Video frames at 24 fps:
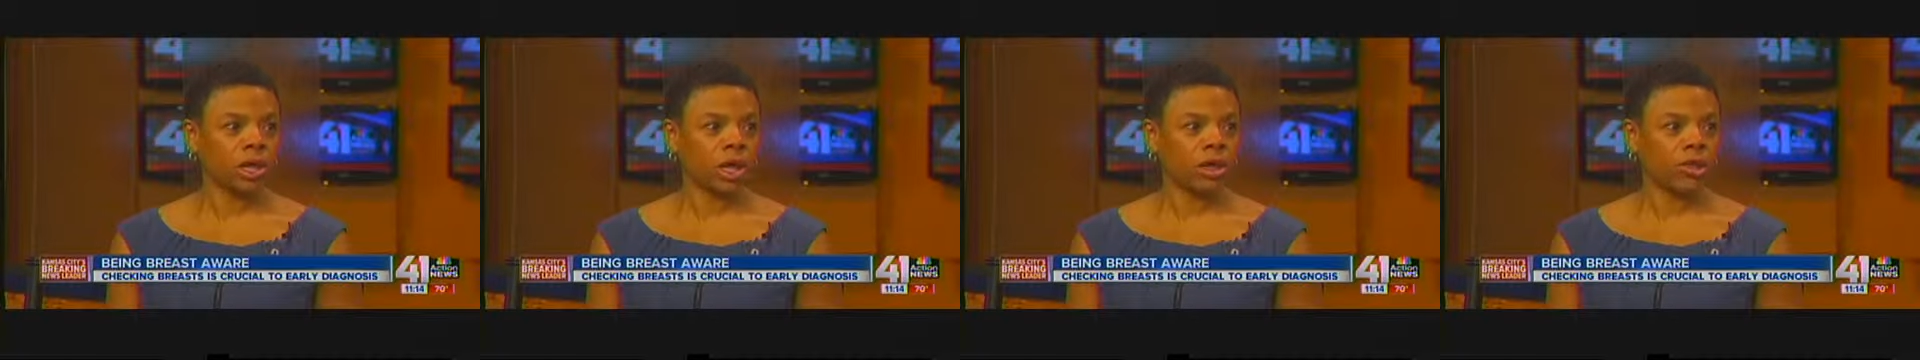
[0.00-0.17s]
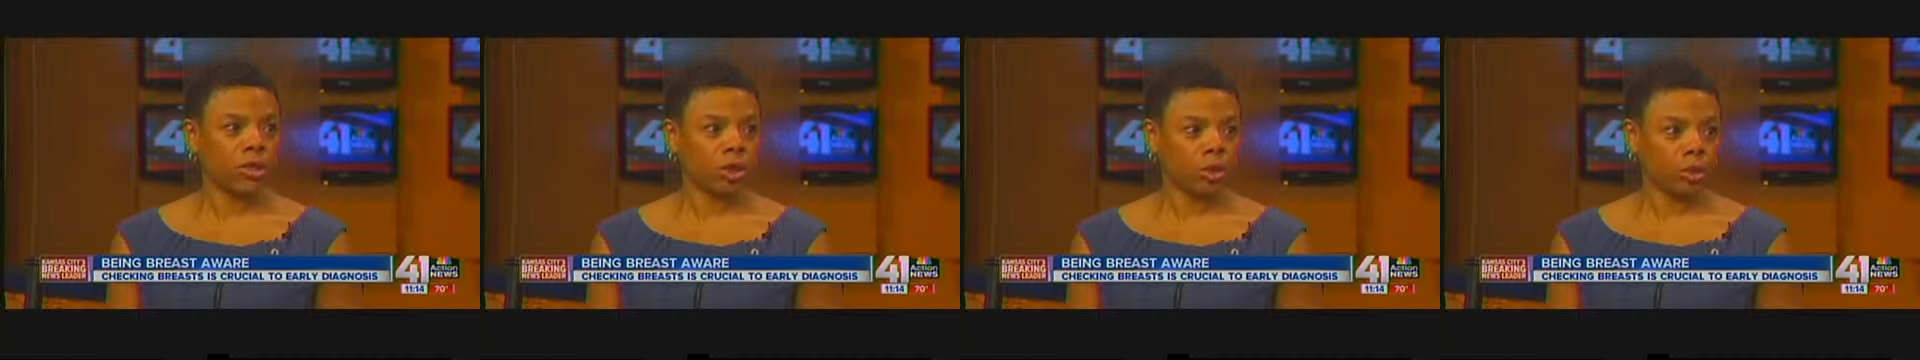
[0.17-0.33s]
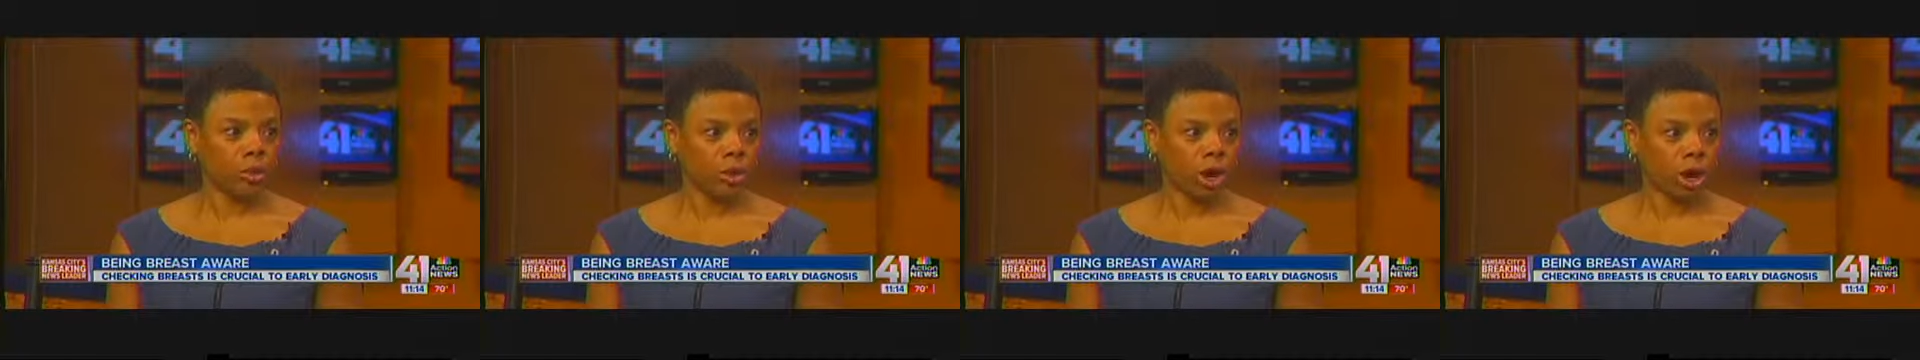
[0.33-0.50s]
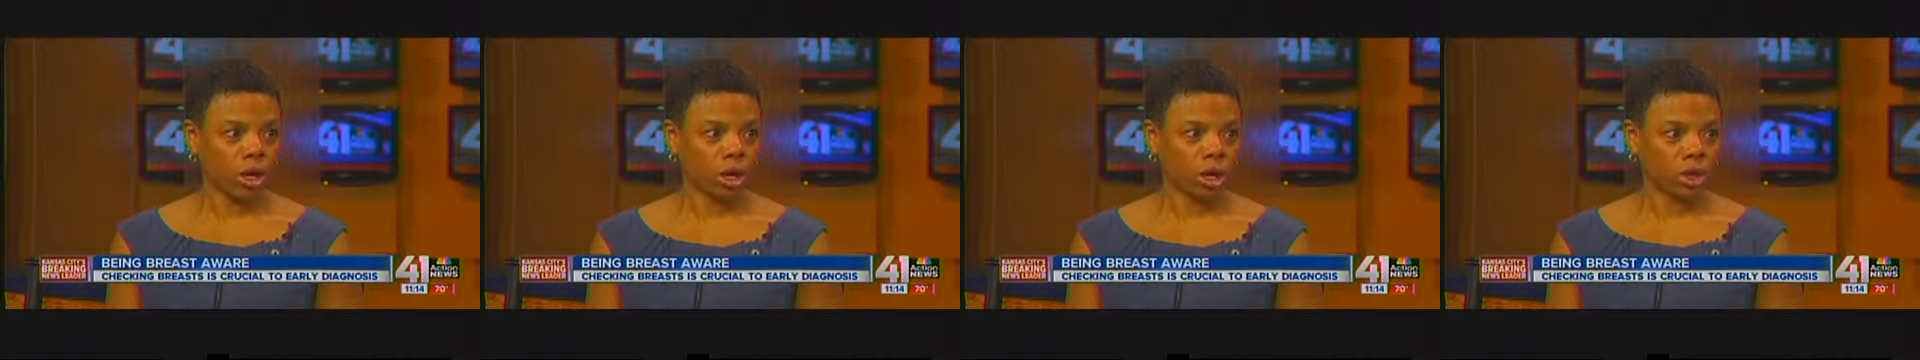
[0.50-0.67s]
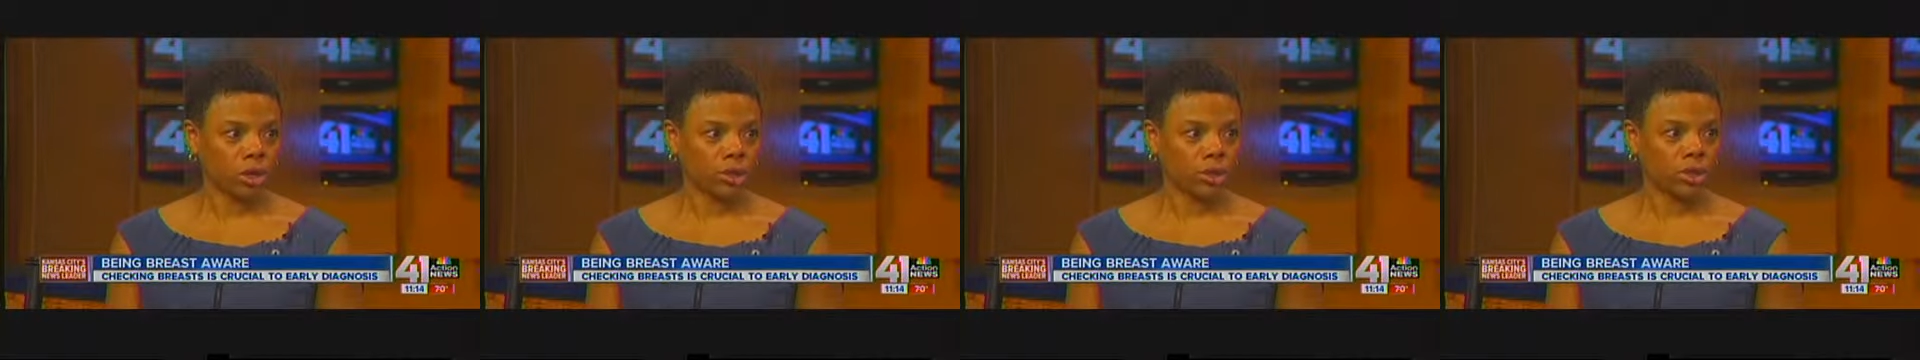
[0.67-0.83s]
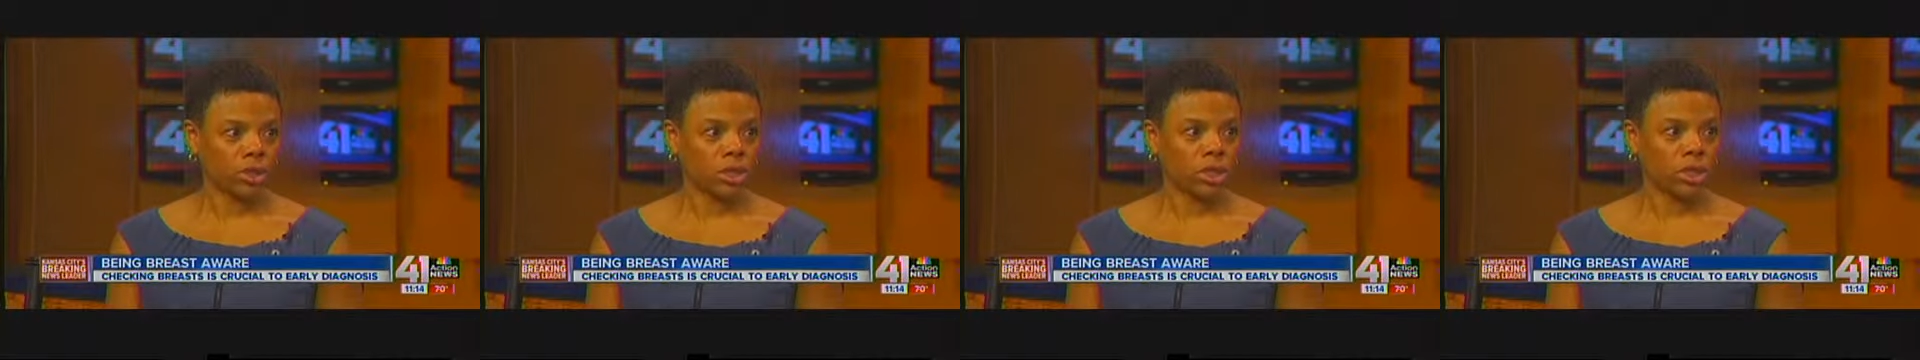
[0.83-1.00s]
got their
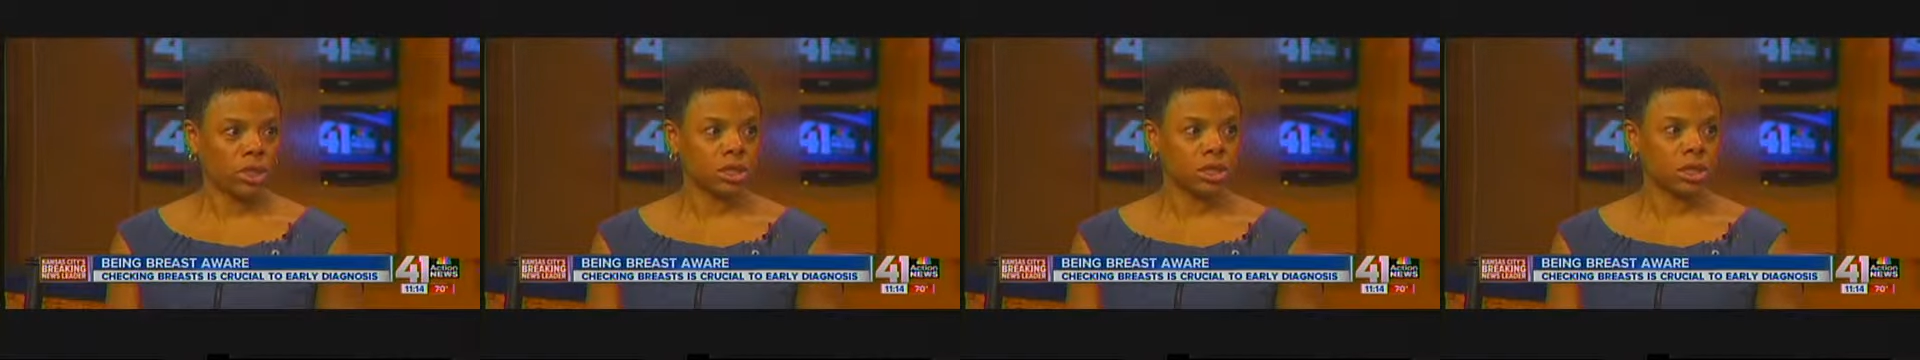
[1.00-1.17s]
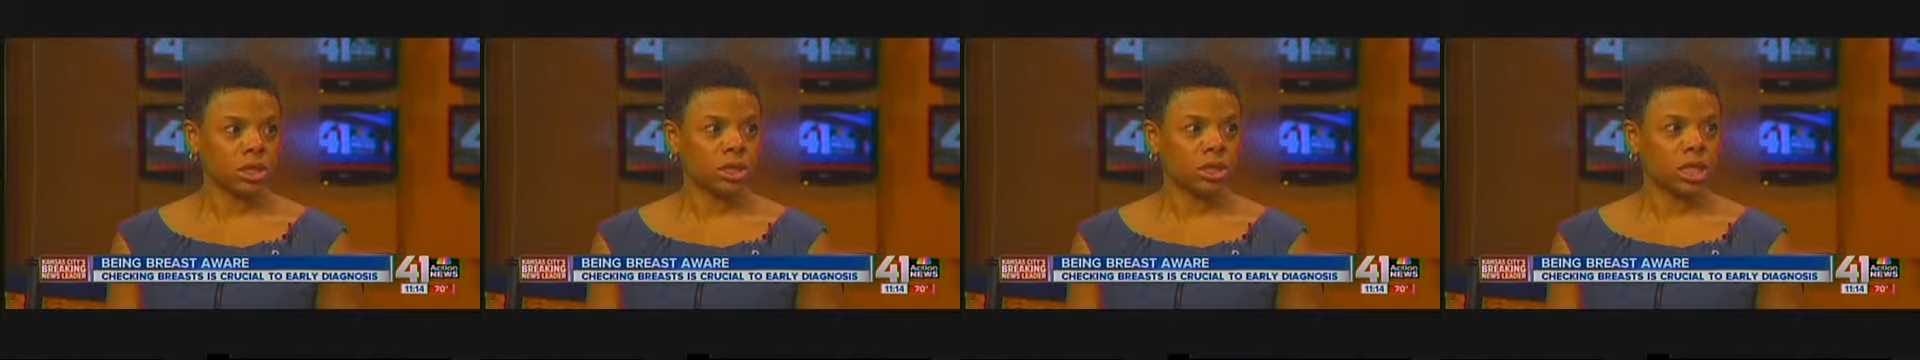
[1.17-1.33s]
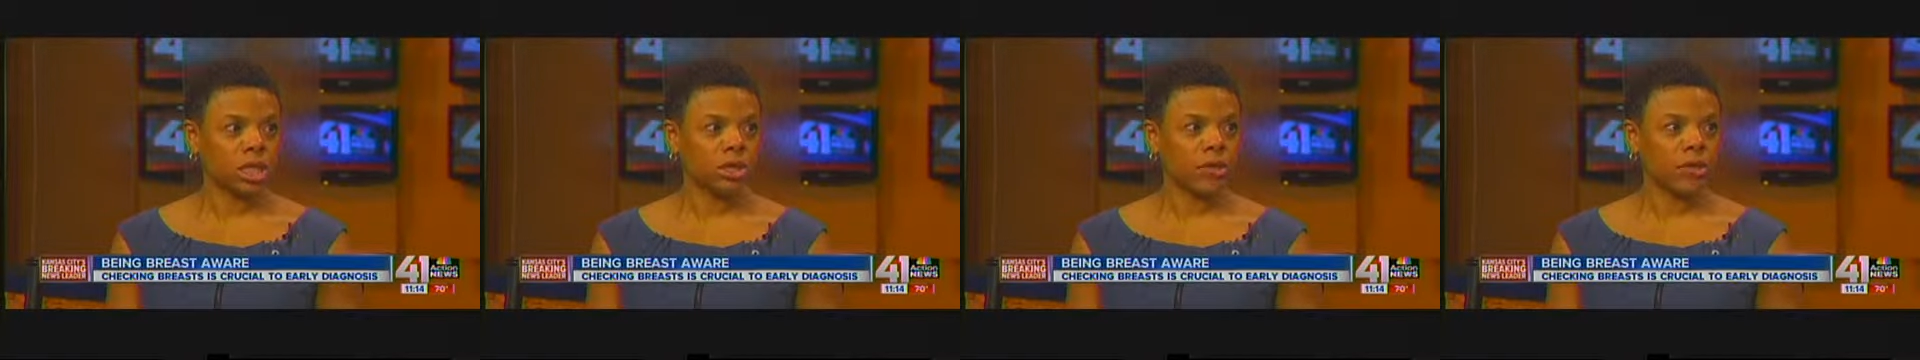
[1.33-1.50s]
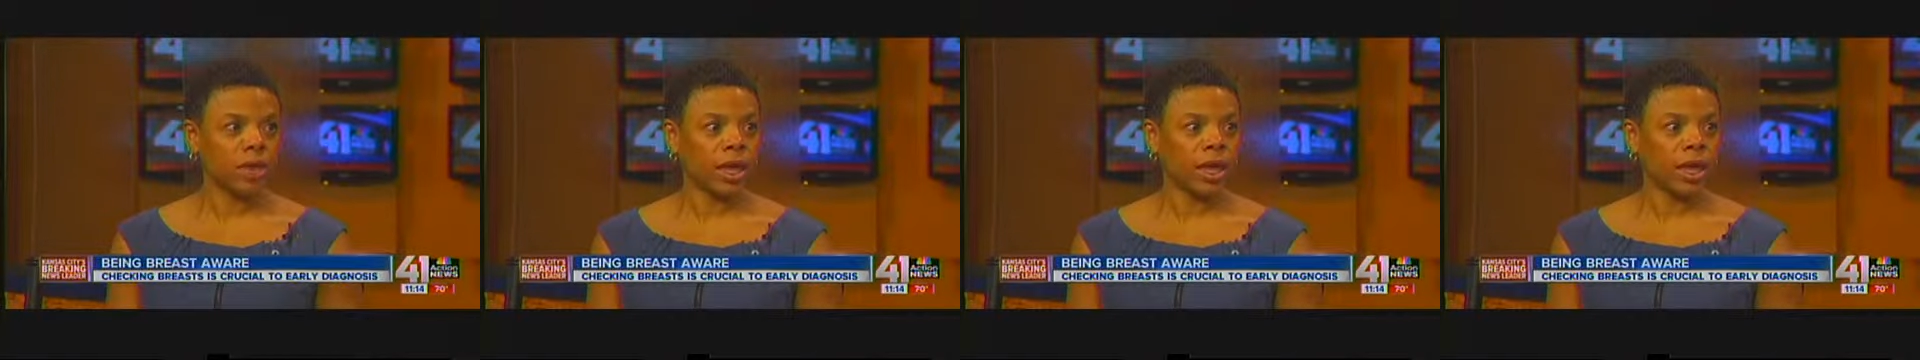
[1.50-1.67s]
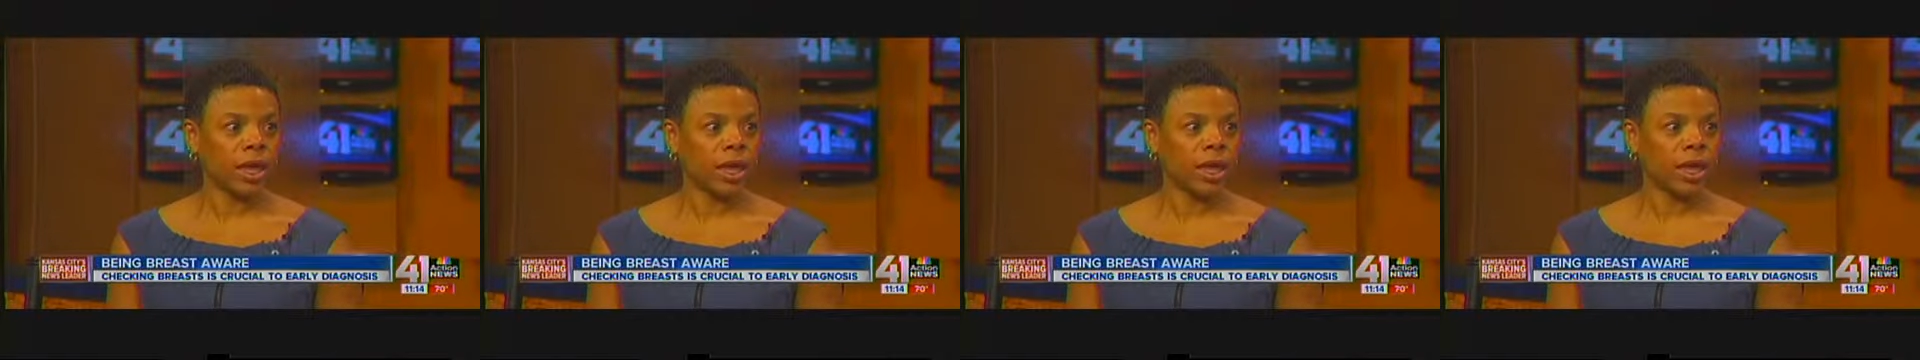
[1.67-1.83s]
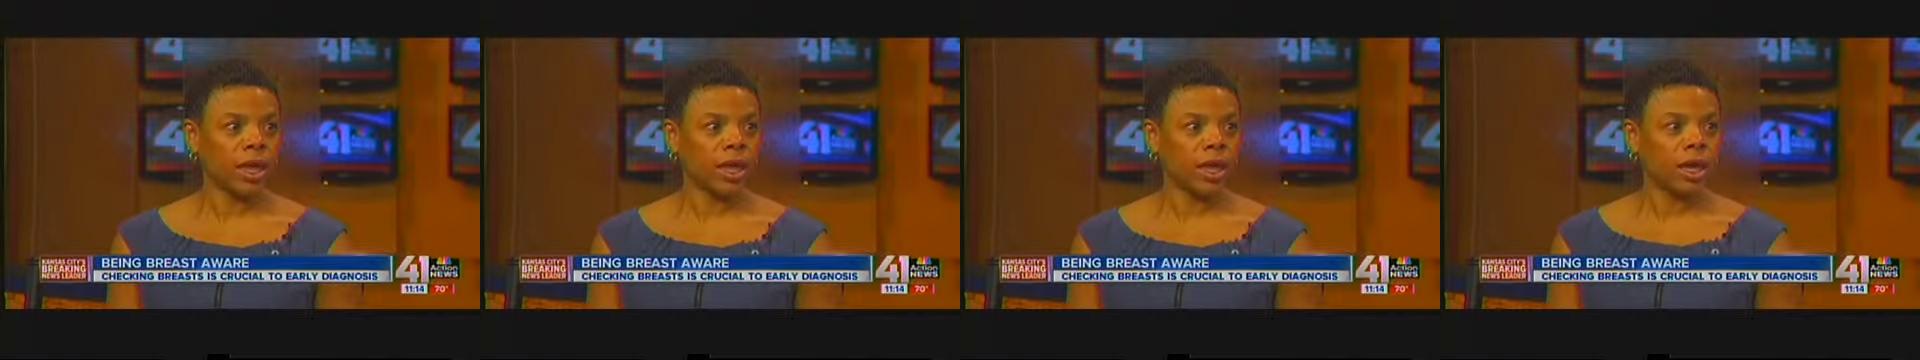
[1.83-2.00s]
prognosis, and then they